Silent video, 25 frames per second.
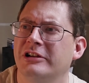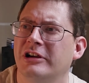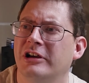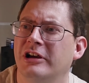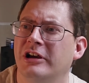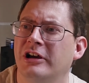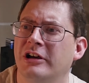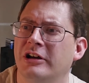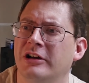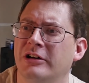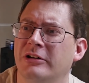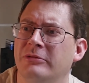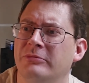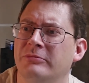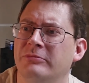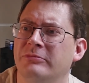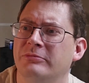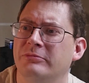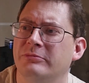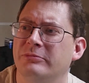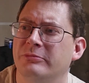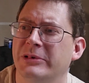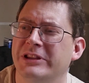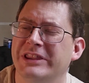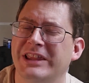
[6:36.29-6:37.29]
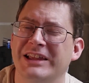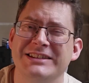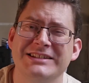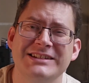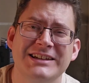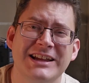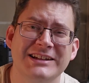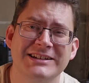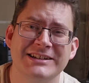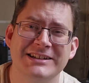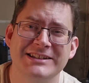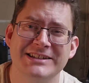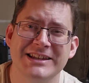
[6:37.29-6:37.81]
But that's
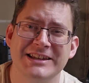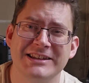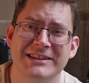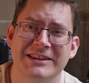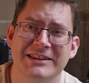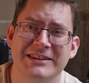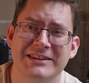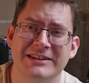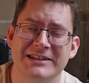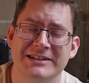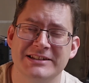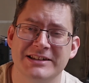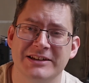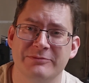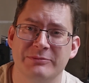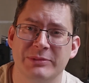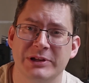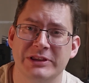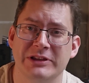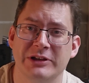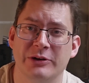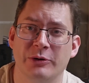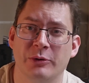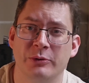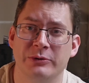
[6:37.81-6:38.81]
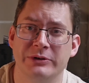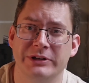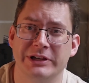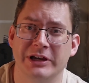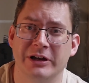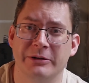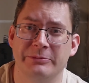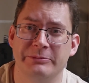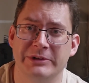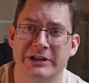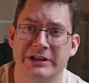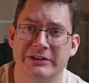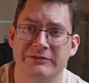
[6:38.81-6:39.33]
not to say that these have been the only
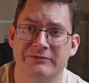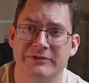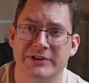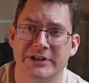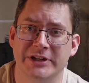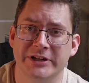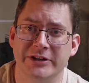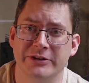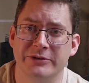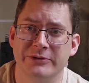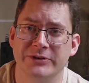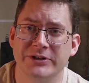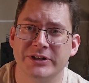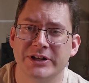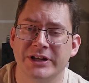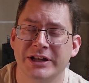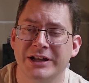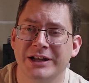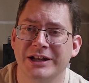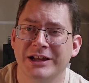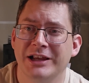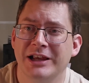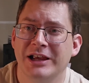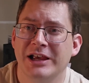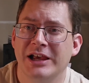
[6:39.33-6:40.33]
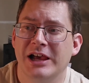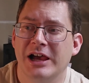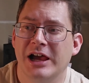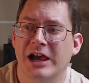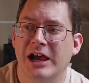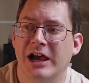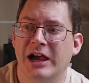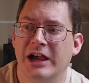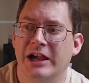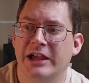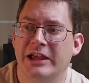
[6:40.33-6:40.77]
update videos. I